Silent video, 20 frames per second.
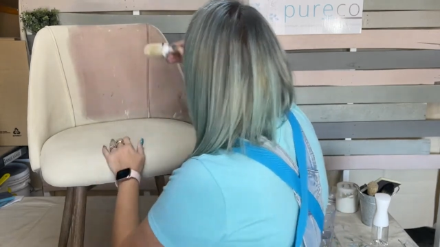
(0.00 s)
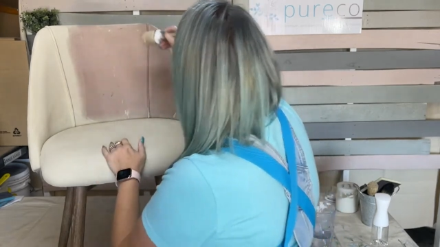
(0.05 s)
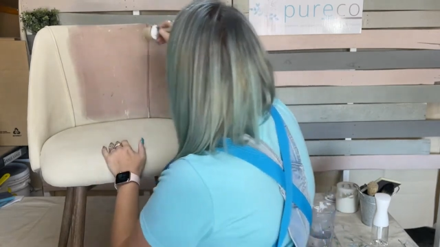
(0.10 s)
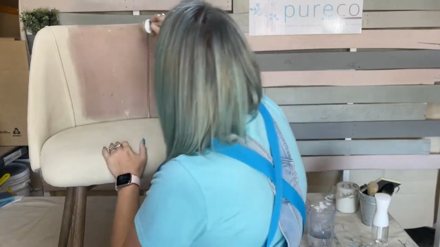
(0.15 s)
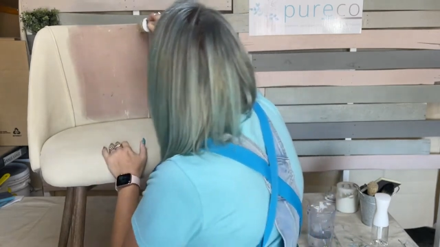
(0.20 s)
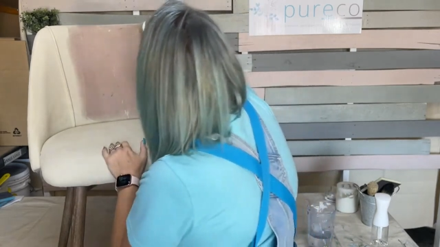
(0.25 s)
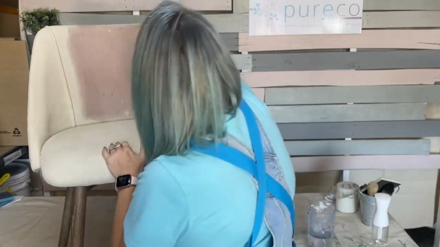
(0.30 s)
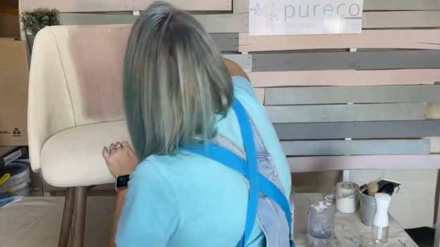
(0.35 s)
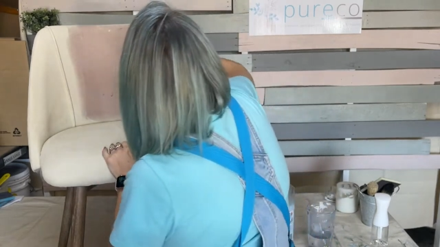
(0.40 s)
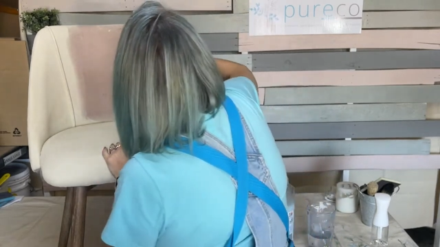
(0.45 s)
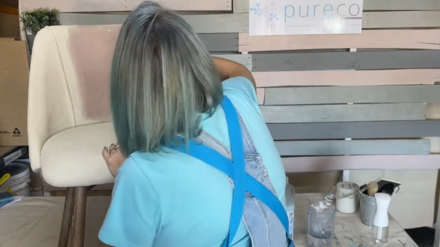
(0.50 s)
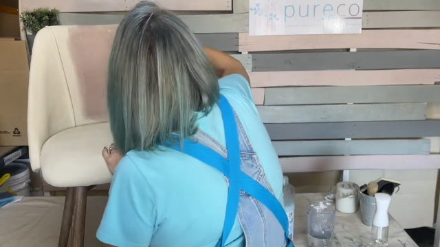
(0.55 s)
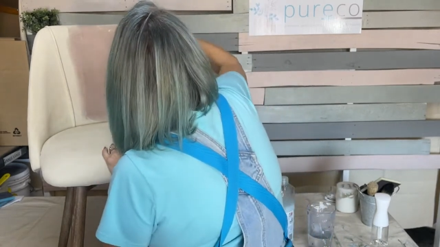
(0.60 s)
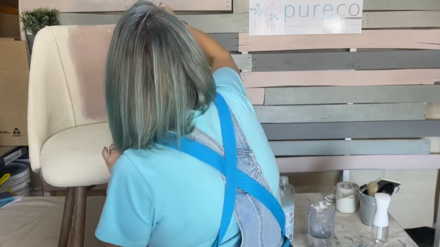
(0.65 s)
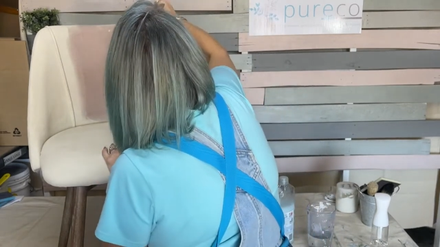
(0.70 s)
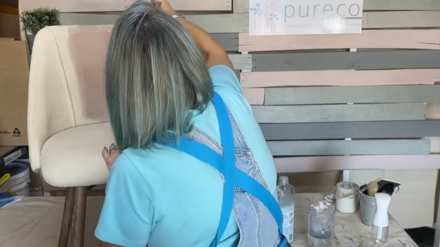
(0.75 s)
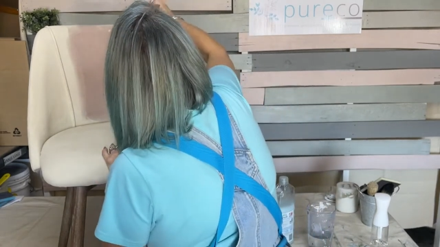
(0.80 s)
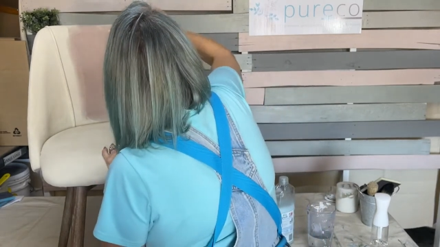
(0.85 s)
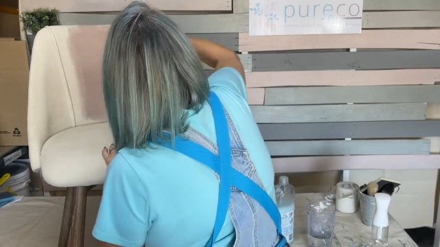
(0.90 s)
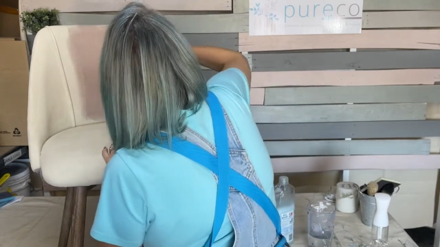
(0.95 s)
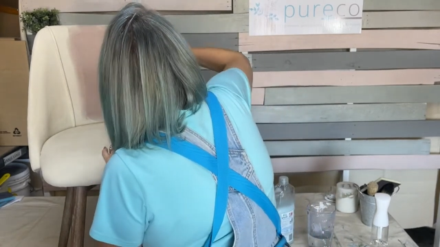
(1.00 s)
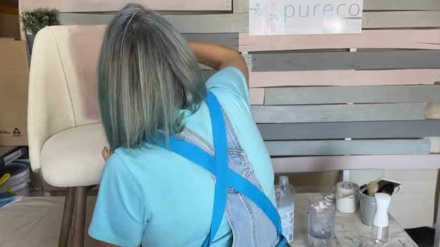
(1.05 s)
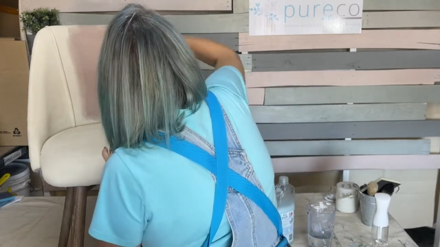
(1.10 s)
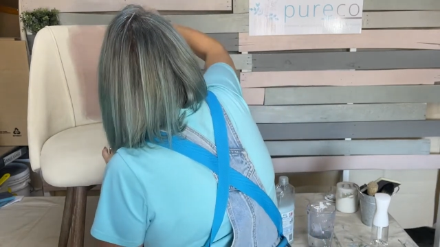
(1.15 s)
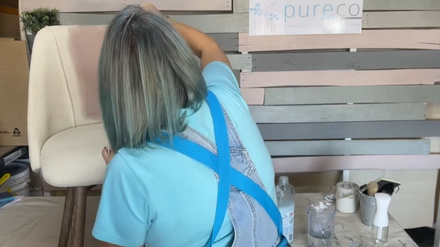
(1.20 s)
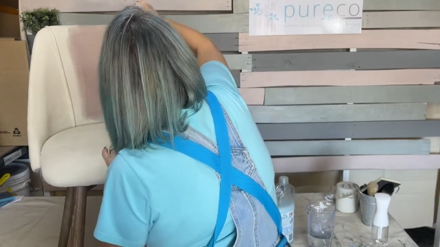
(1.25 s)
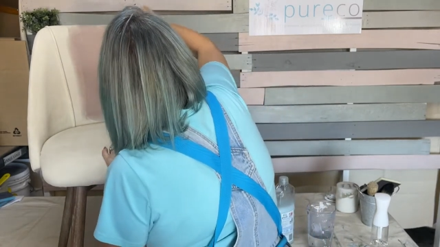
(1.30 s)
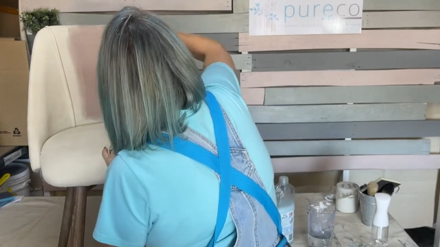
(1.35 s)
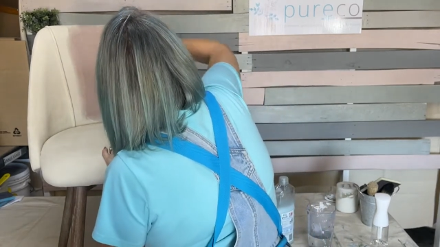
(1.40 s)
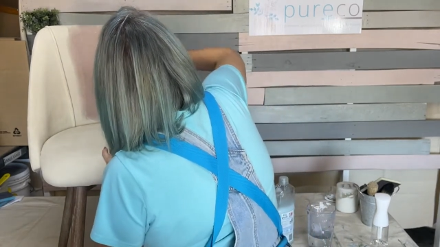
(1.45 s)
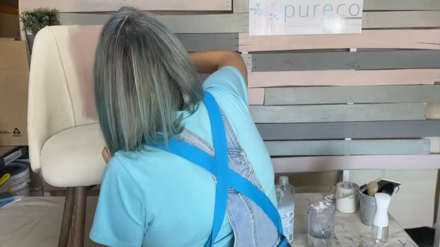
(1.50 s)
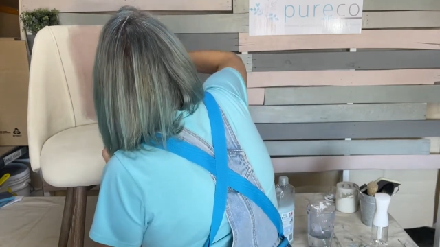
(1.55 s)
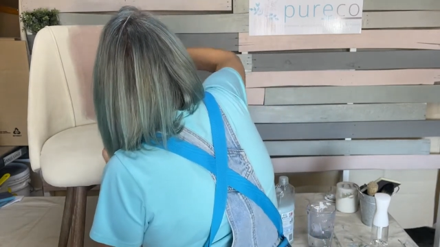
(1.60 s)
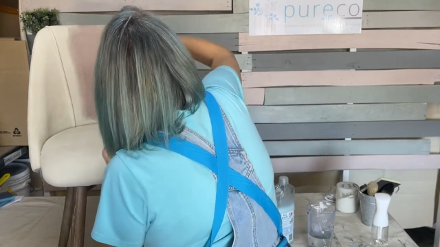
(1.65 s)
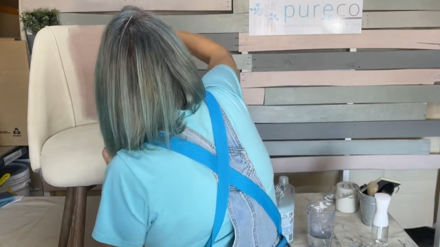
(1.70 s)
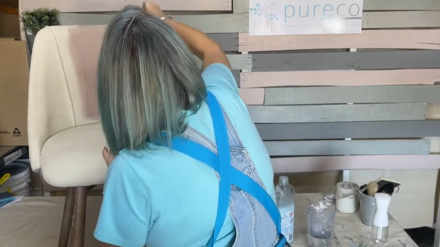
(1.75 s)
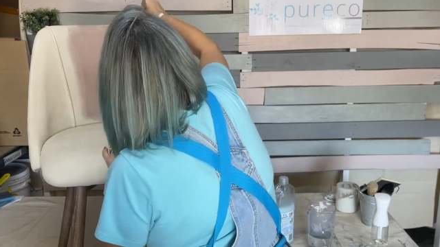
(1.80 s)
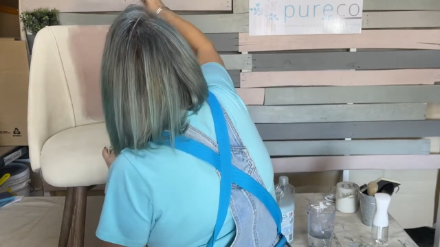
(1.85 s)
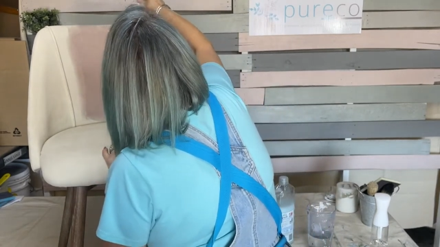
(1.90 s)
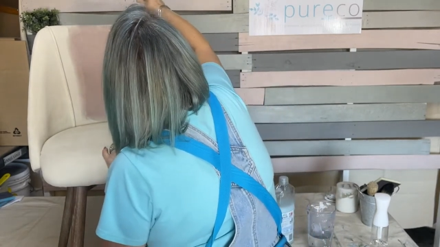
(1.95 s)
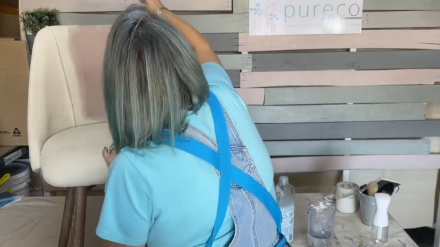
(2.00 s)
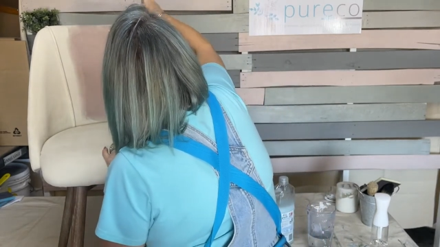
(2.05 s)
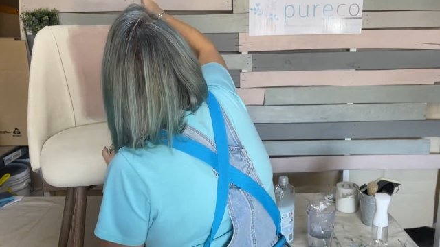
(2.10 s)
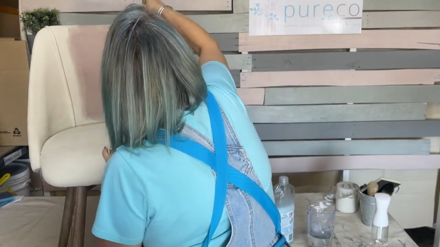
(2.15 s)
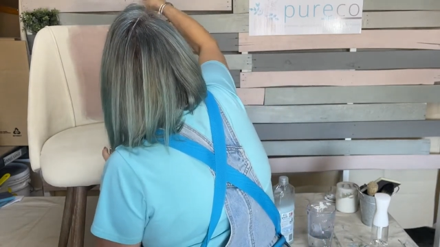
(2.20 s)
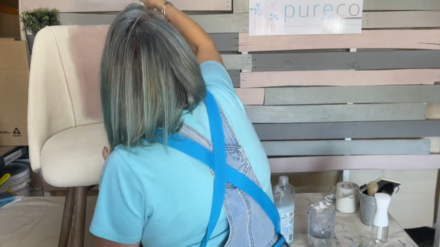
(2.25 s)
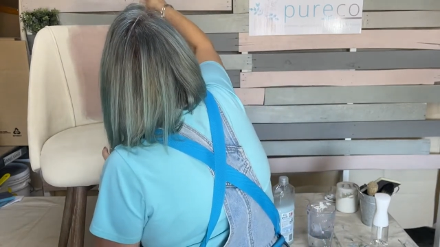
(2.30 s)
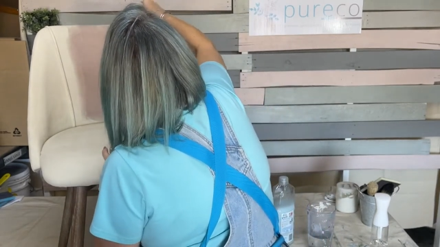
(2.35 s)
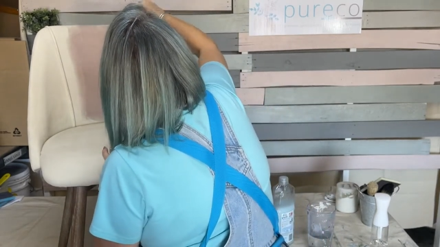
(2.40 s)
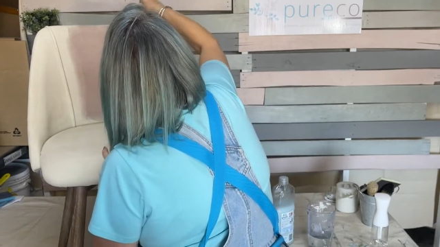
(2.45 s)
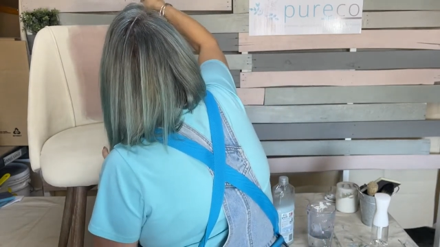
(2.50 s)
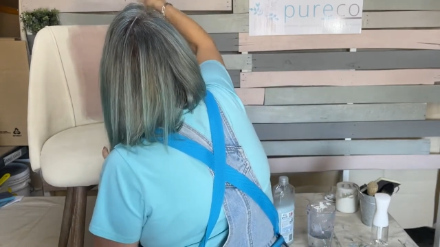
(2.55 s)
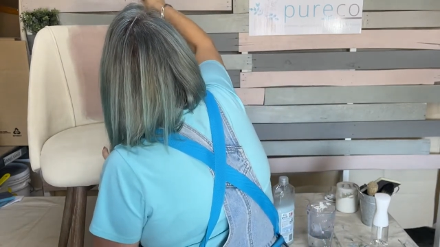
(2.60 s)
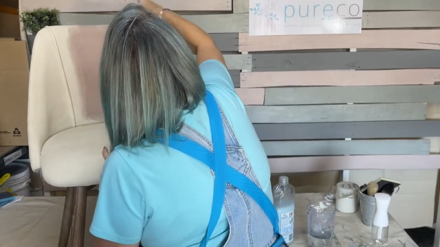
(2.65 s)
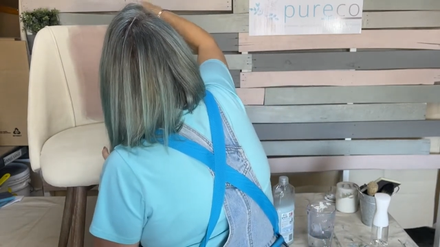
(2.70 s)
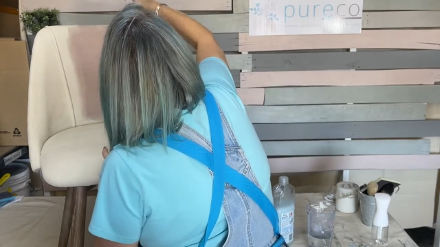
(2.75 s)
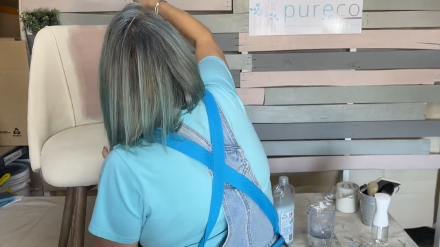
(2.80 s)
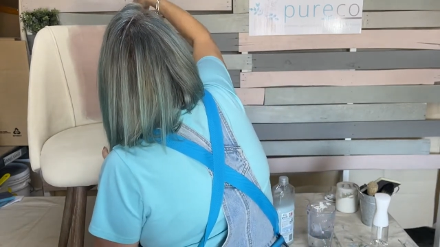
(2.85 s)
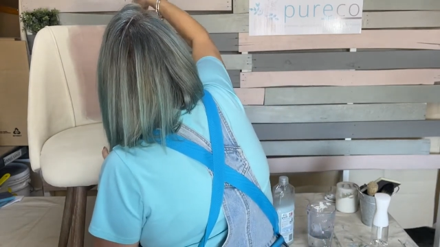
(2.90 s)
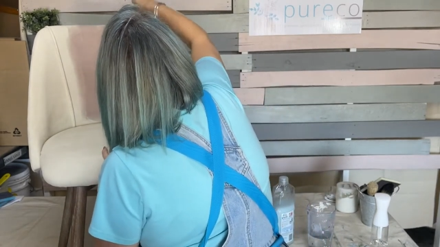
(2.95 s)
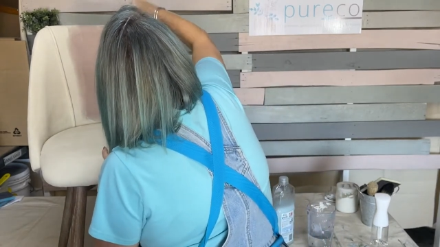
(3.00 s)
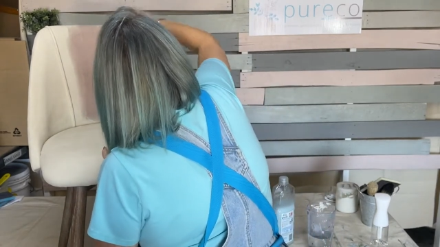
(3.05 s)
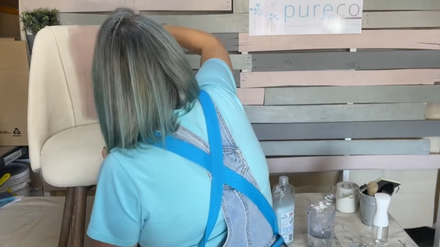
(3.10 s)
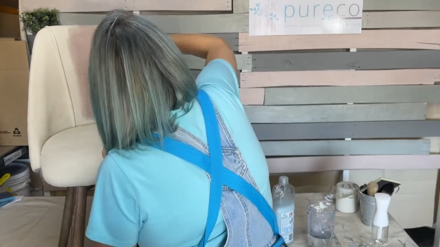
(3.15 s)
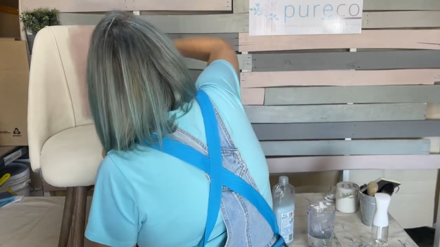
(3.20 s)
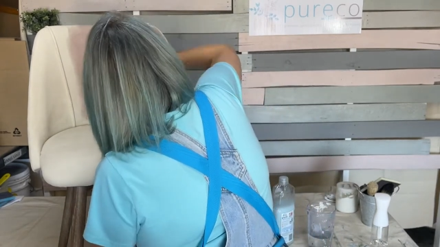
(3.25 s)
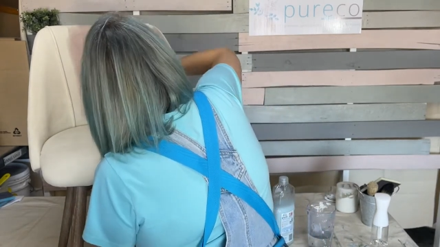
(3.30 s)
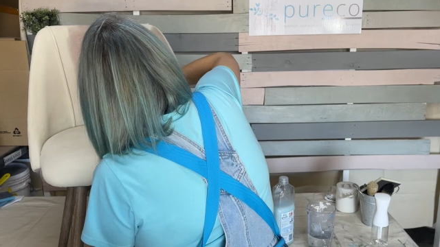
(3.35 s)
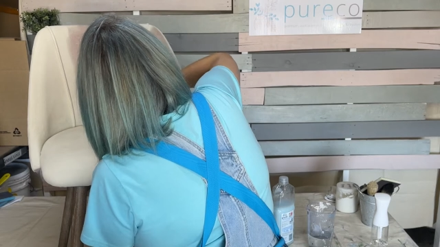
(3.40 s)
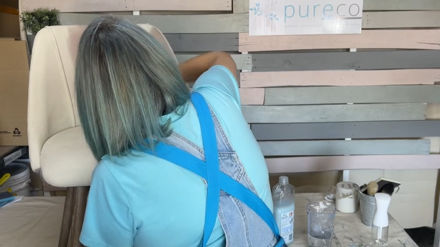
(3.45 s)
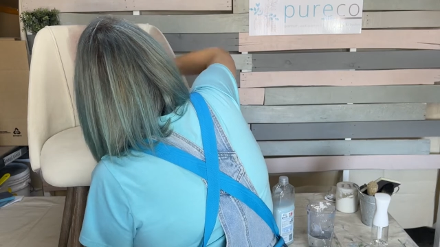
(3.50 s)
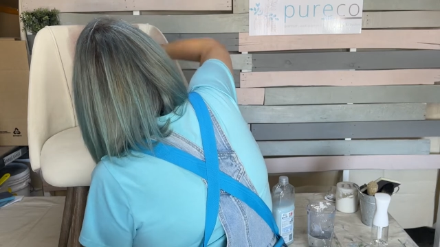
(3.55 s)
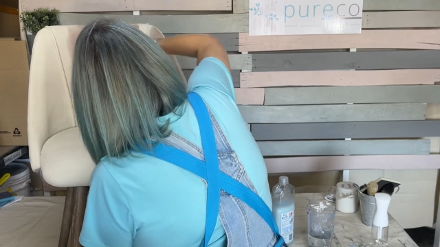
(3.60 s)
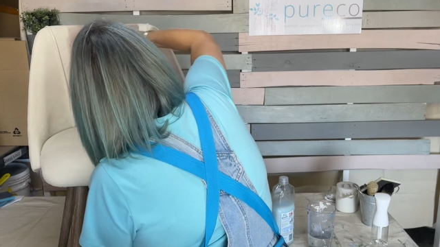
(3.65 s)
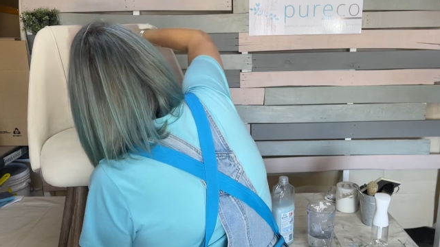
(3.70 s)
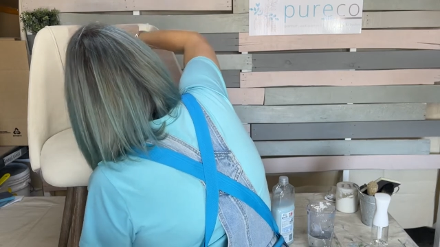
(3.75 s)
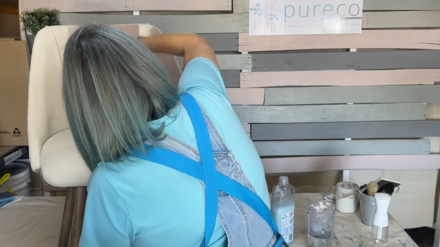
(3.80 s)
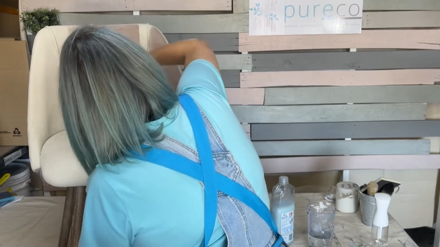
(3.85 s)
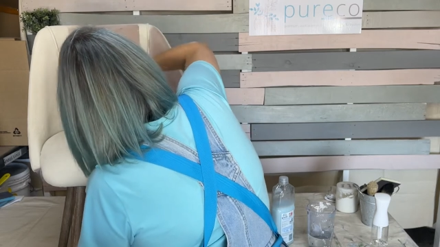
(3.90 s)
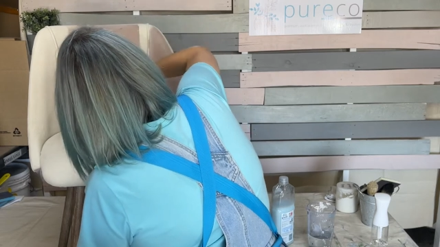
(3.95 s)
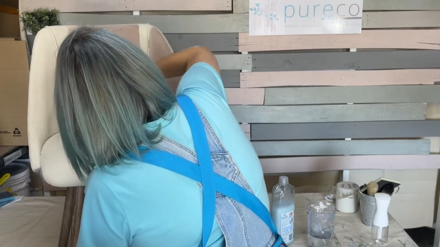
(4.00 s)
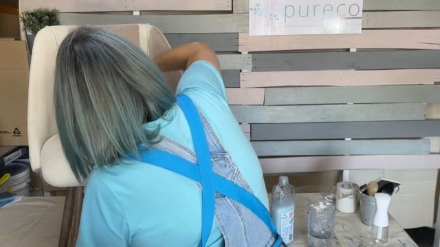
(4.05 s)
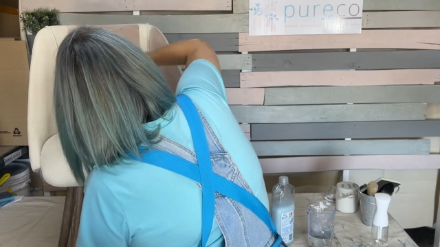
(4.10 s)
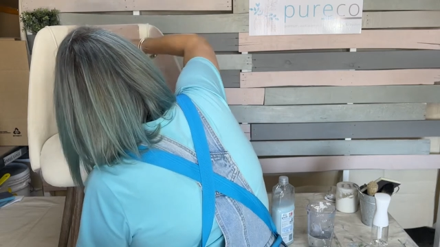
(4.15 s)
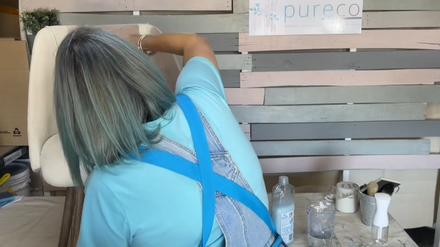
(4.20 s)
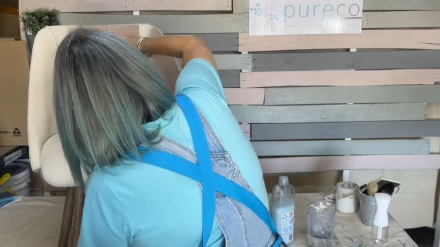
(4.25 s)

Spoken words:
(no speaker visible)